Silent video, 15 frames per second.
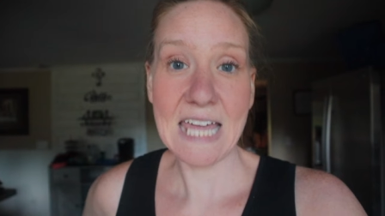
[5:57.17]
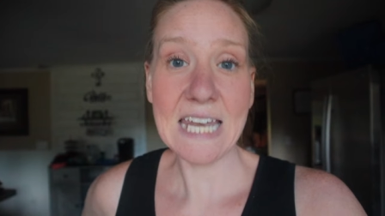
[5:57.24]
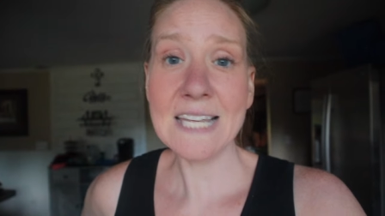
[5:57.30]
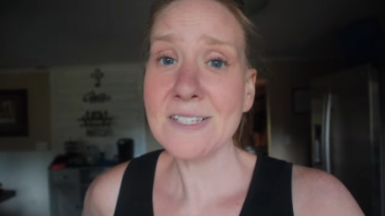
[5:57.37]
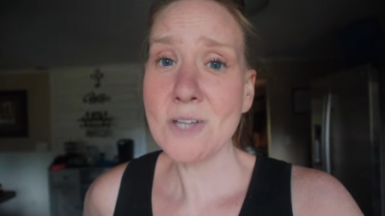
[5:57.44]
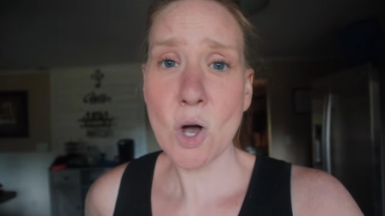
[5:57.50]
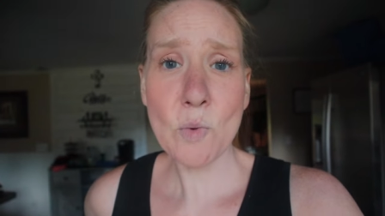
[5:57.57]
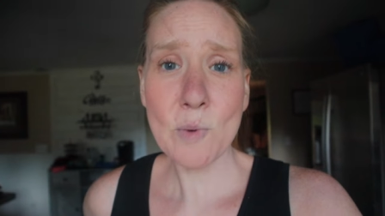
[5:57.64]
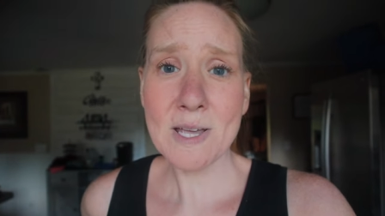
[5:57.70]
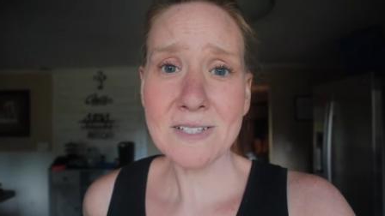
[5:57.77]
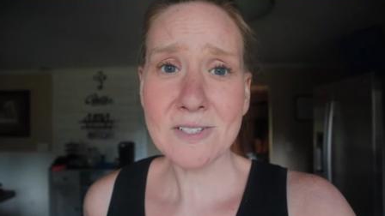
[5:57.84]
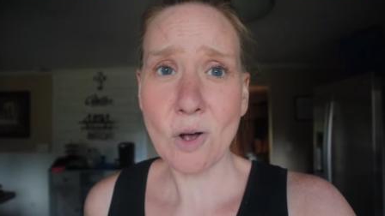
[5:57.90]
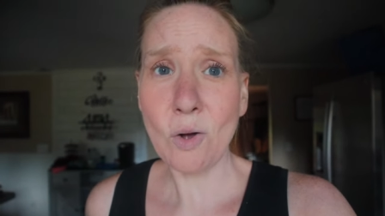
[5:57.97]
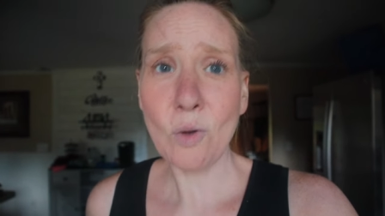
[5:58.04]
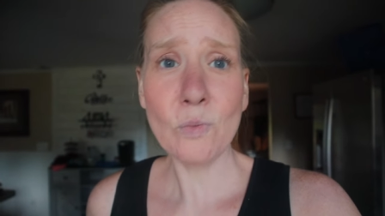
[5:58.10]
And as
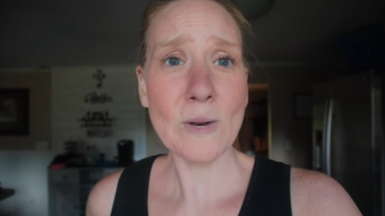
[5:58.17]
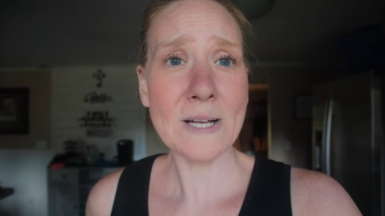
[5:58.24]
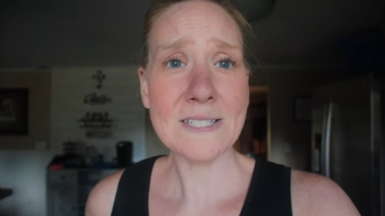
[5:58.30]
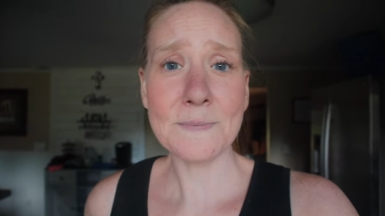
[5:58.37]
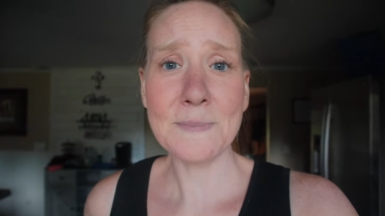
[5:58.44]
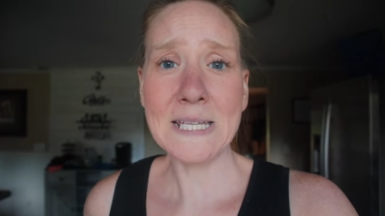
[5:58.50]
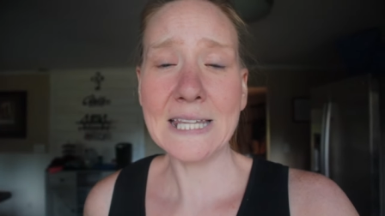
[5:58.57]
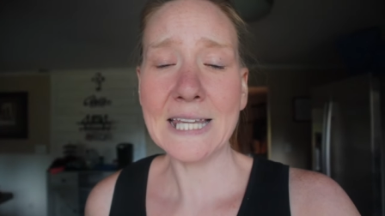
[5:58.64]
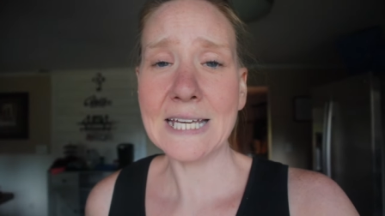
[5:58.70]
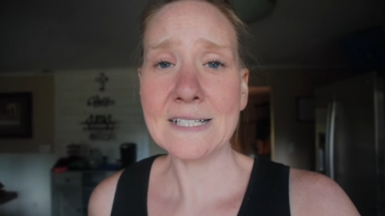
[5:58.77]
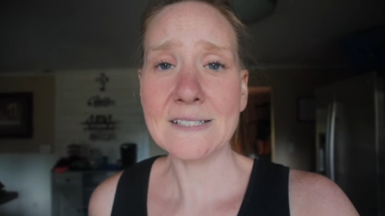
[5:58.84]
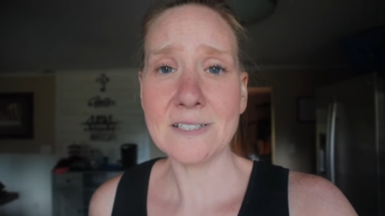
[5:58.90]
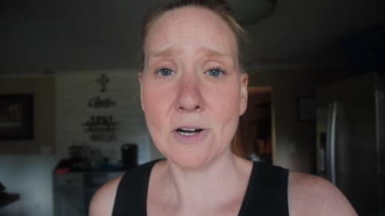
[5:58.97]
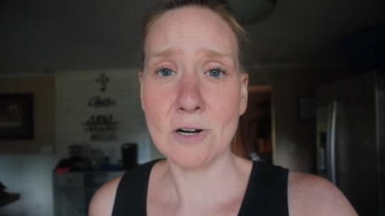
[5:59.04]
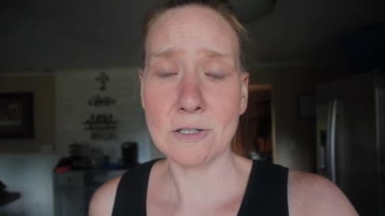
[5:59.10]
always, all recipe
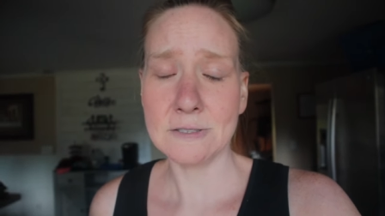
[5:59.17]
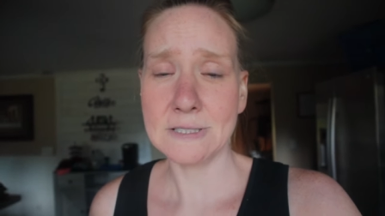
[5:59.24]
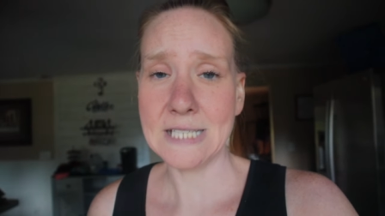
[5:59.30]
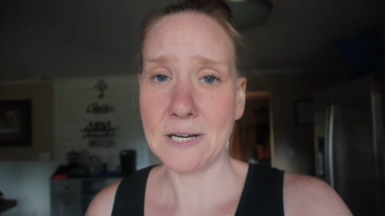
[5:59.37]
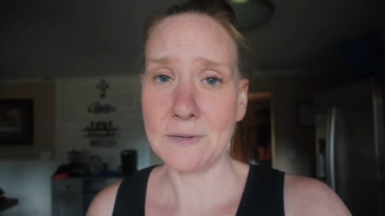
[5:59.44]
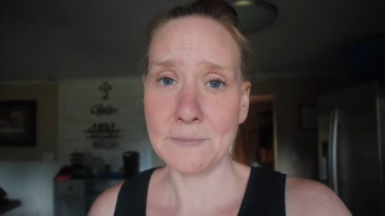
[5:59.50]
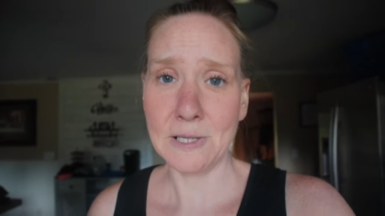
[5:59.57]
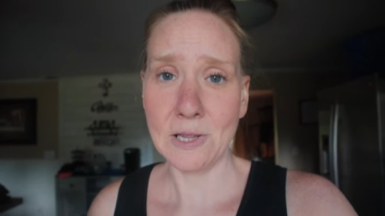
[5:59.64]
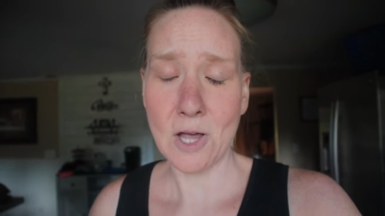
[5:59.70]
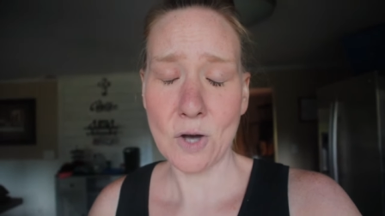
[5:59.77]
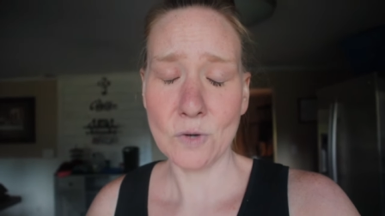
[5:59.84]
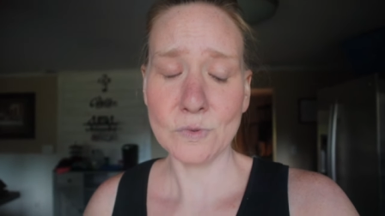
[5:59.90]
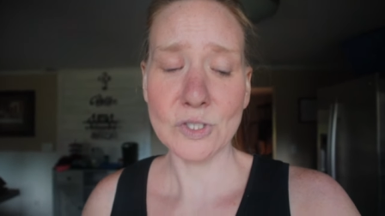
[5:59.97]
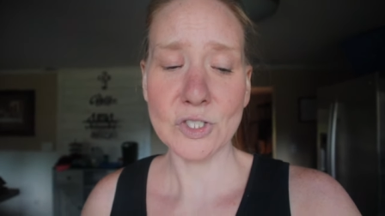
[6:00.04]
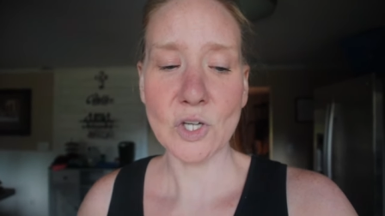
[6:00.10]
links are down
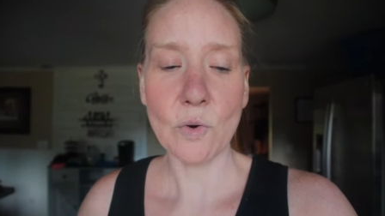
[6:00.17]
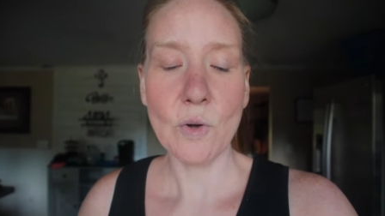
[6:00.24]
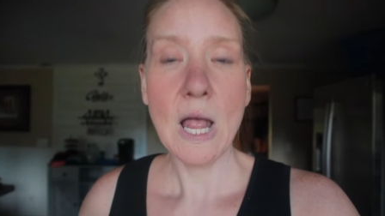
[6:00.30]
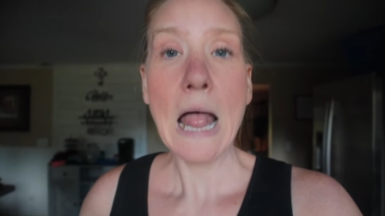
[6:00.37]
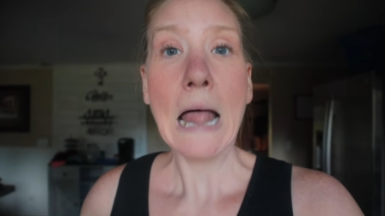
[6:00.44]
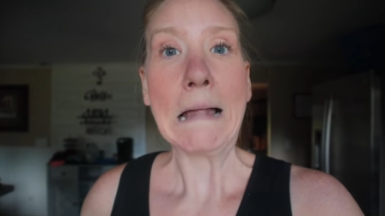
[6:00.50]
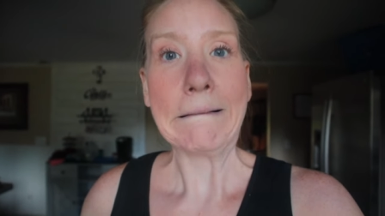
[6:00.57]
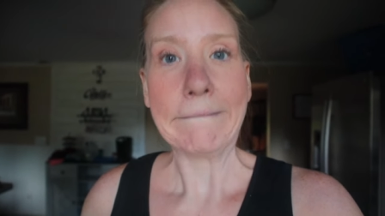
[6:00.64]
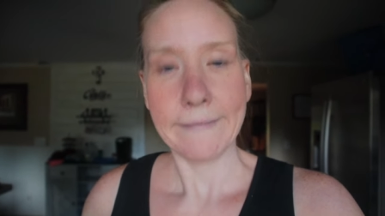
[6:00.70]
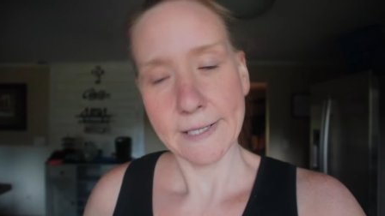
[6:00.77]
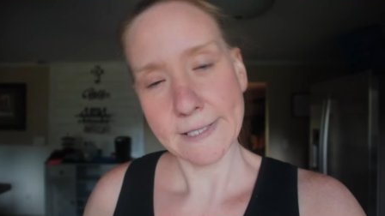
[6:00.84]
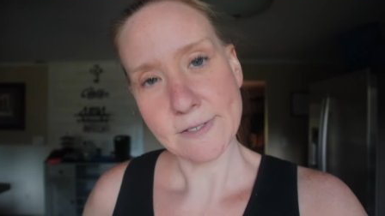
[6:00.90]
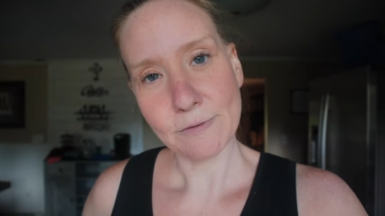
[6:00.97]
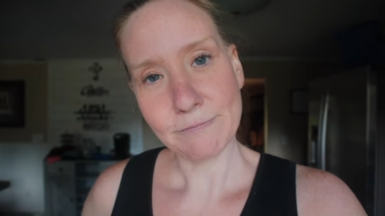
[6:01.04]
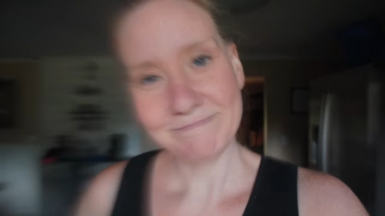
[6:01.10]
below. So
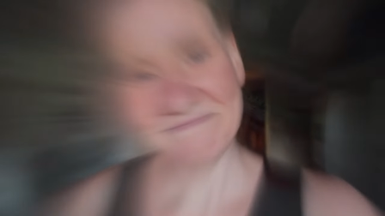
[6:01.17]
let's go.